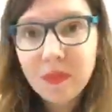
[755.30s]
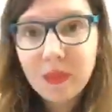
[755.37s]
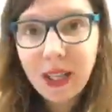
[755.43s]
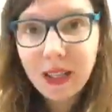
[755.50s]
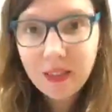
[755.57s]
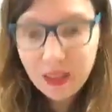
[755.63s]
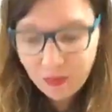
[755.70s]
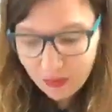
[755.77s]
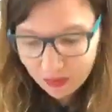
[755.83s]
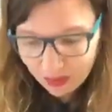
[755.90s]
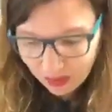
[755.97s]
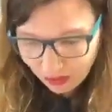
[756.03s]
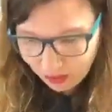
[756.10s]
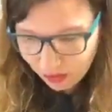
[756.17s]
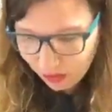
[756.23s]
that's it for
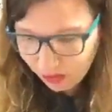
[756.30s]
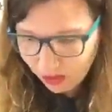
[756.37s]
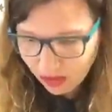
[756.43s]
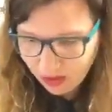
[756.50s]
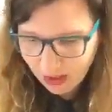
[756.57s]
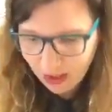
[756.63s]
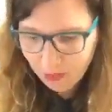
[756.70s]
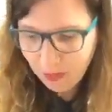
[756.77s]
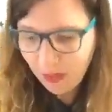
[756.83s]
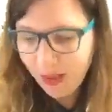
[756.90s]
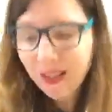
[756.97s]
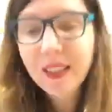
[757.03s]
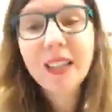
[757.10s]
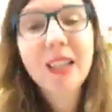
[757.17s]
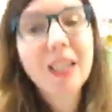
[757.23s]
today's Tuesday tip.
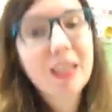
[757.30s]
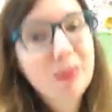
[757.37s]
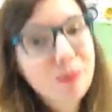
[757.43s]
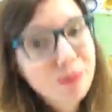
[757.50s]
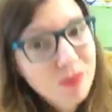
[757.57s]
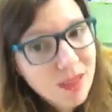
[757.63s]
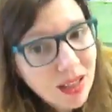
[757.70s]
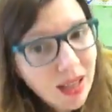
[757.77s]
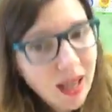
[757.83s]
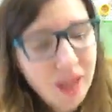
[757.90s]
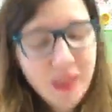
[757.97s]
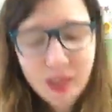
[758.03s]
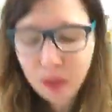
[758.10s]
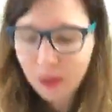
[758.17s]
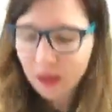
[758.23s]
I
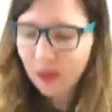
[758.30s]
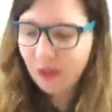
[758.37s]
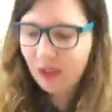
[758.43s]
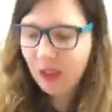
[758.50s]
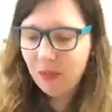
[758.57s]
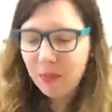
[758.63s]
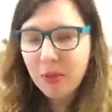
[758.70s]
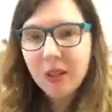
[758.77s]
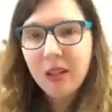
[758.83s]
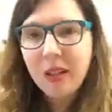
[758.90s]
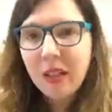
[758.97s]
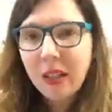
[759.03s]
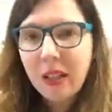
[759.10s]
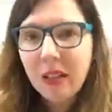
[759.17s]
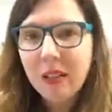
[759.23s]
think we're going to start
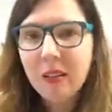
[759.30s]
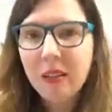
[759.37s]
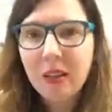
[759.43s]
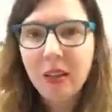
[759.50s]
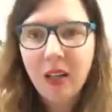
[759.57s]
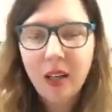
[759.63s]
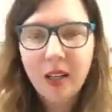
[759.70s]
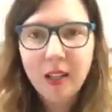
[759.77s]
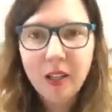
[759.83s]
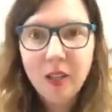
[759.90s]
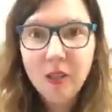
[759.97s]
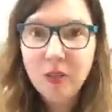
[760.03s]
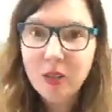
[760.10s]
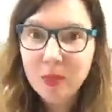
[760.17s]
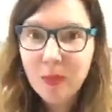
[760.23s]
putting these on
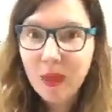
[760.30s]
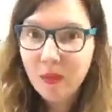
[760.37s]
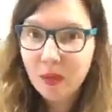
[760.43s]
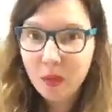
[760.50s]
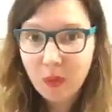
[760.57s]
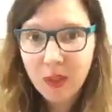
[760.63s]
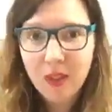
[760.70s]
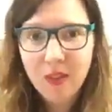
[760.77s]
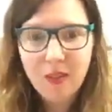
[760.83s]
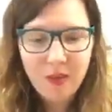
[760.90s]
YouTube afterwards.